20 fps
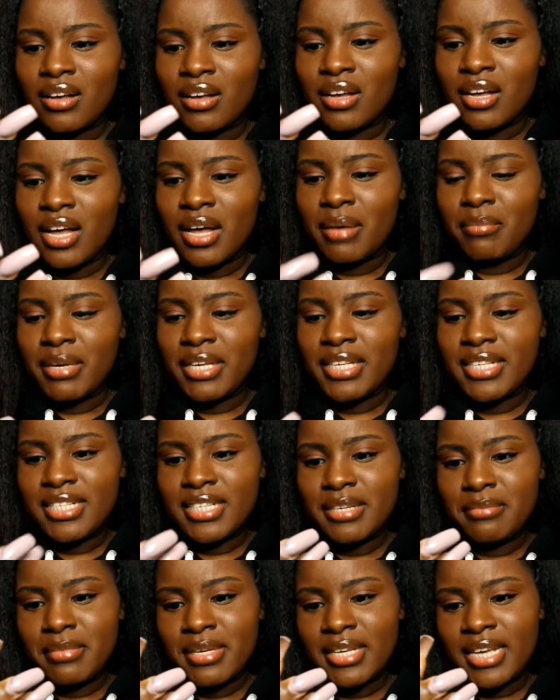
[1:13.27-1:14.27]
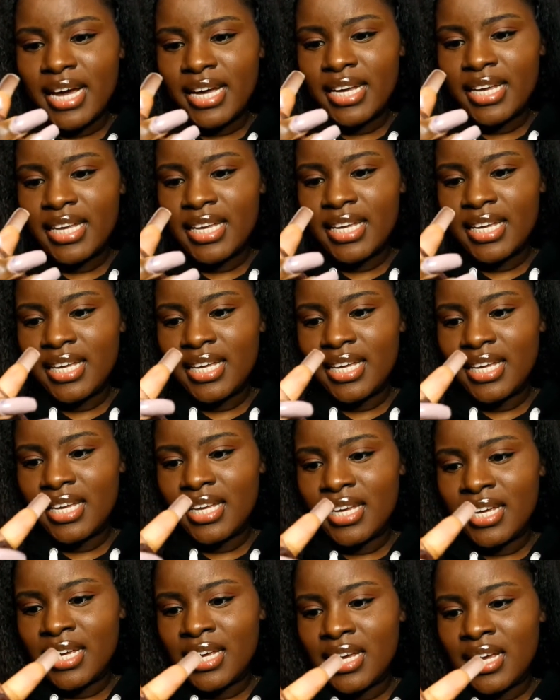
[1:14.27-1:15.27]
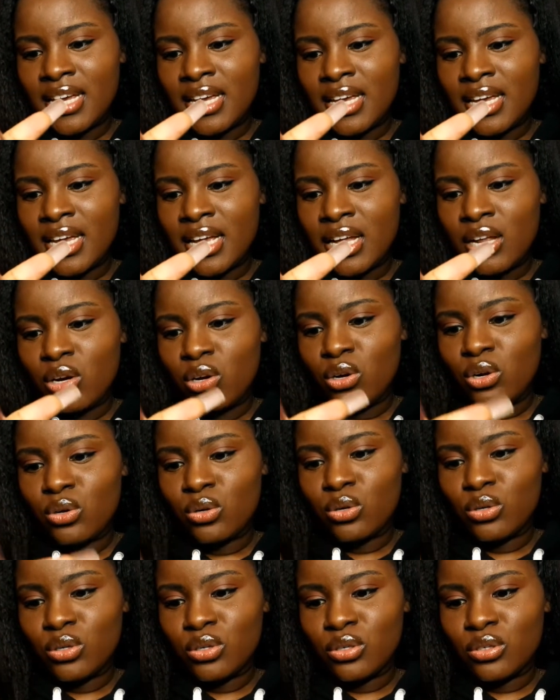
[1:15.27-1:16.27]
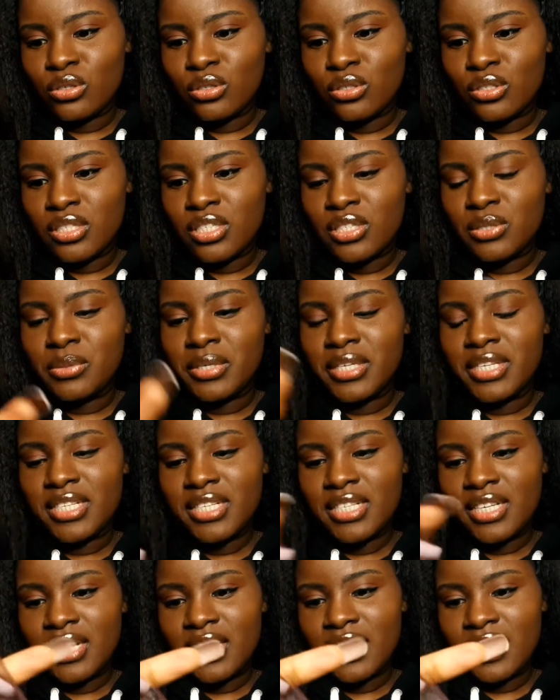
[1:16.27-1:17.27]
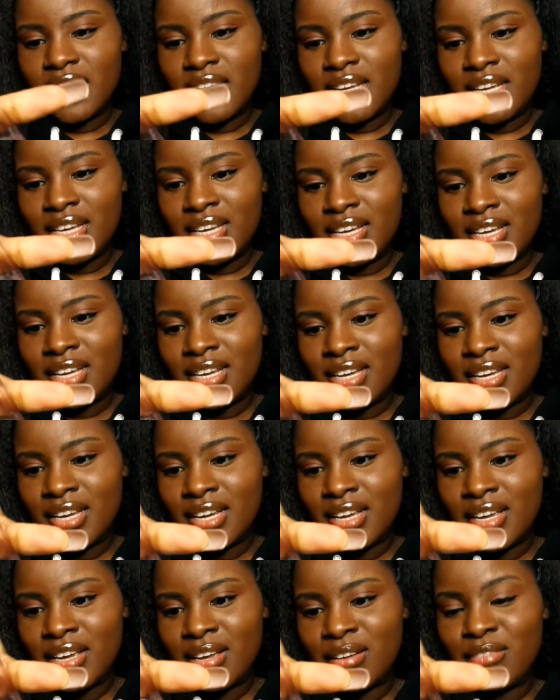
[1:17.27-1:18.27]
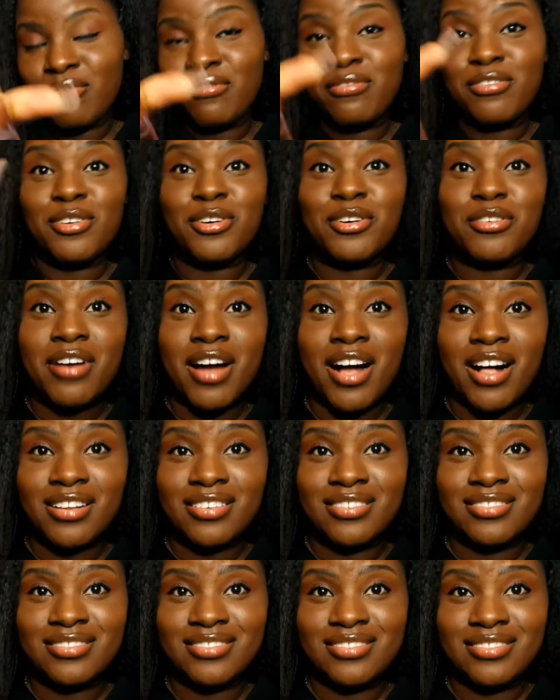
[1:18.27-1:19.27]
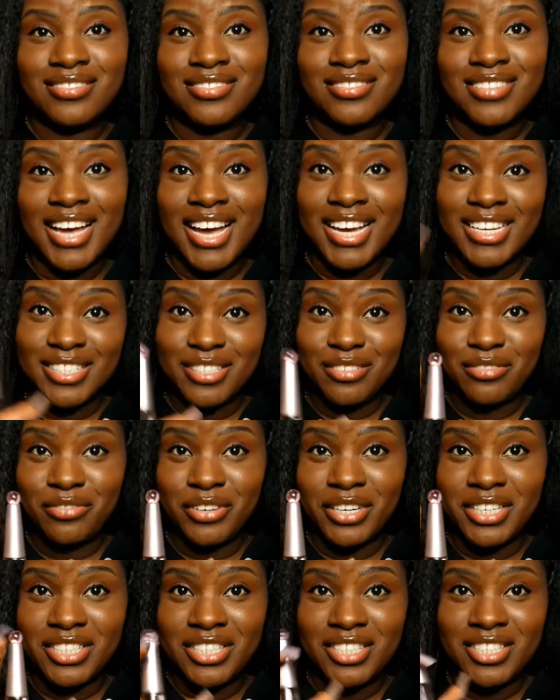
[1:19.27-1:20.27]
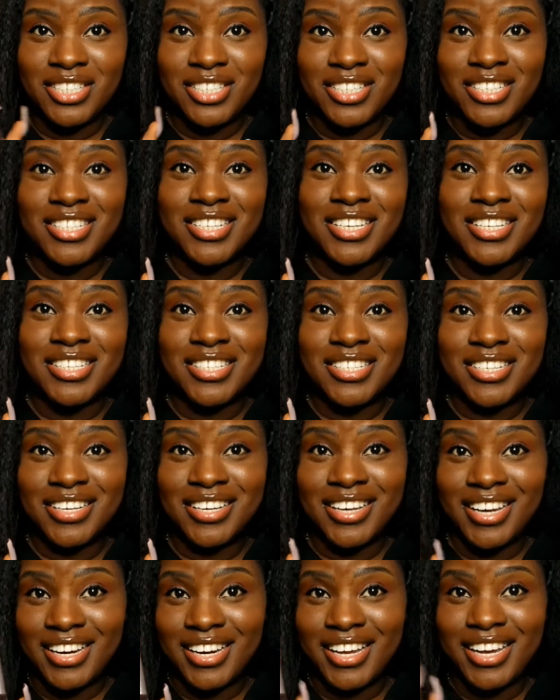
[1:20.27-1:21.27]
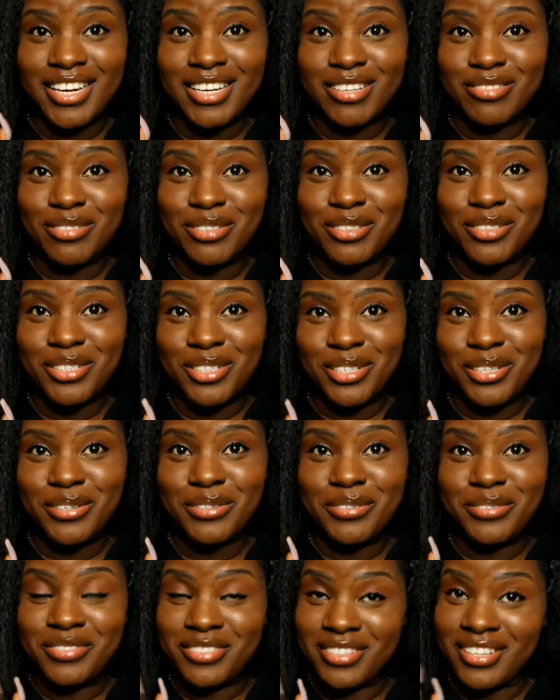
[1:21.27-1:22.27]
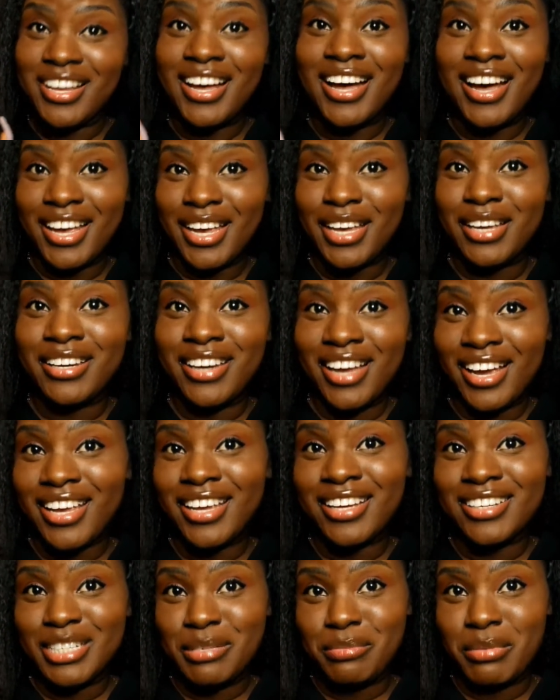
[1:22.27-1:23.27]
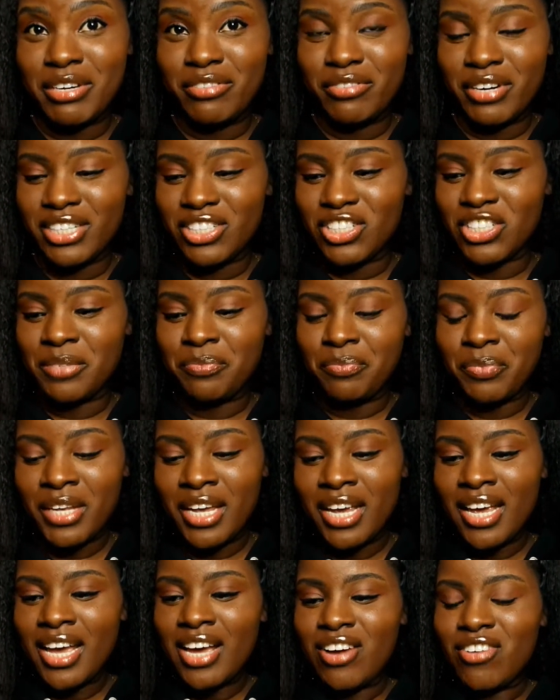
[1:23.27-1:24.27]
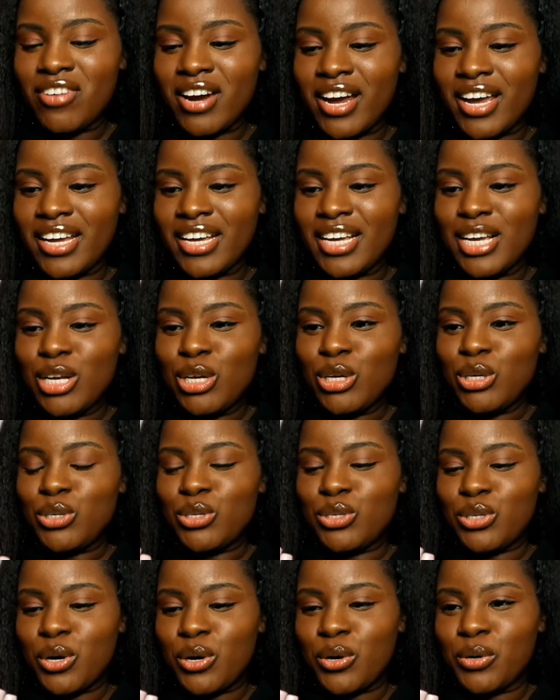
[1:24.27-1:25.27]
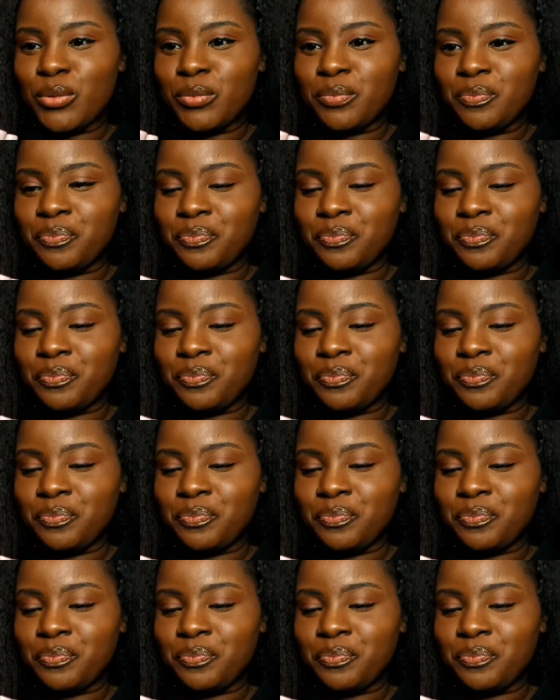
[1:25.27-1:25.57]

um, Issey Miyake L'Eau d'Issey Floral. I did French in GCSE and A level, so I can I can speak French. Right. So